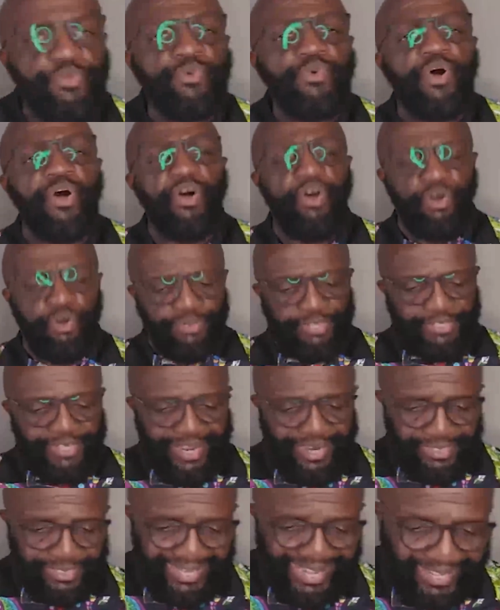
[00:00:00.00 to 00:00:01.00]
do all the
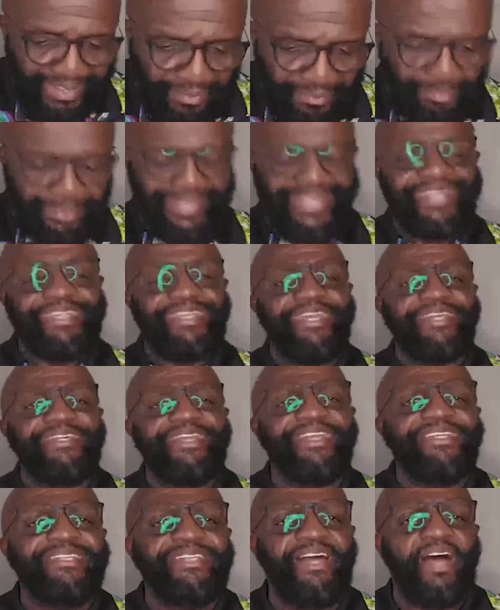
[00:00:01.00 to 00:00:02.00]
time. It's like a blanket.
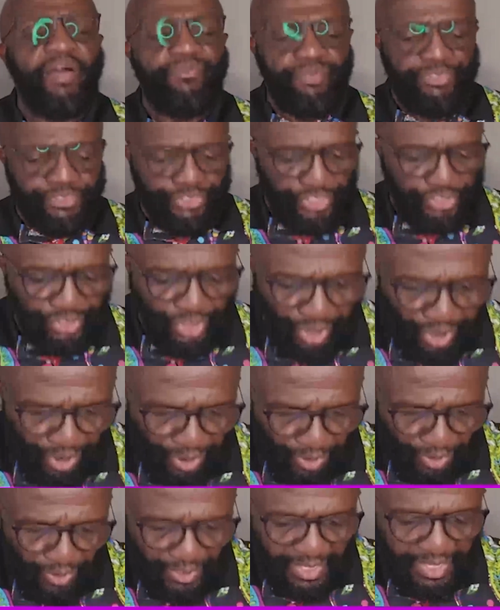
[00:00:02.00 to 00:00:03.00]
It covers it
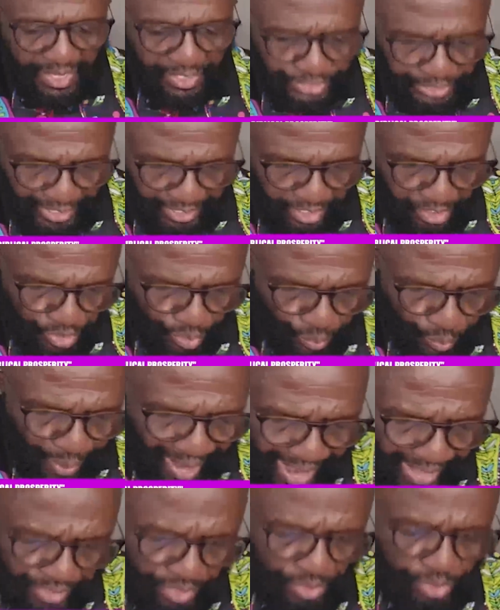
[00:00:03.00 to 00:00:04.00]
all. Second
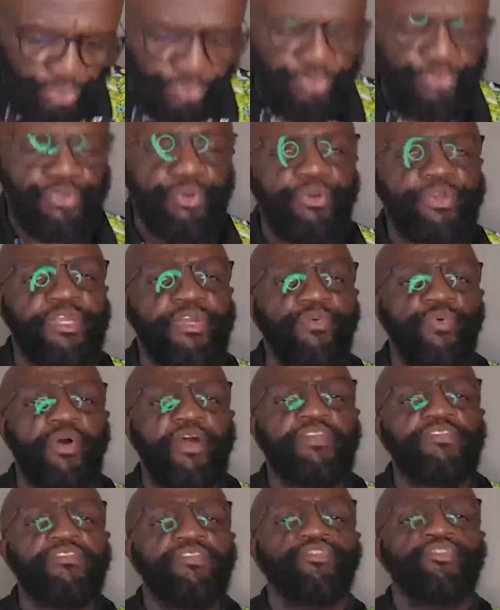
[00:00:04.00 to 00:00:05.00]
Chronicles
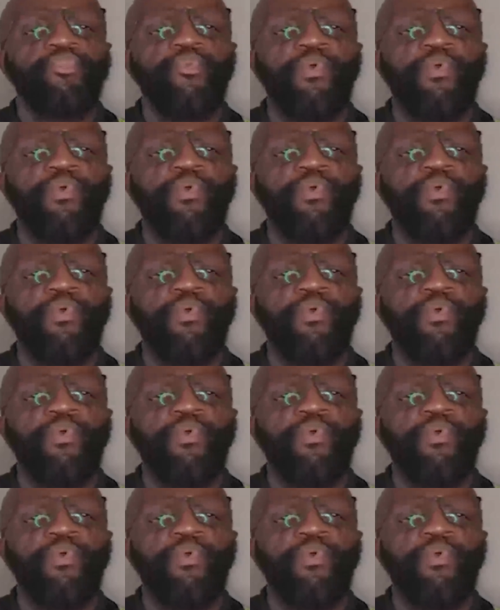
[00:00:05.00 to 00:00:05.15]
31,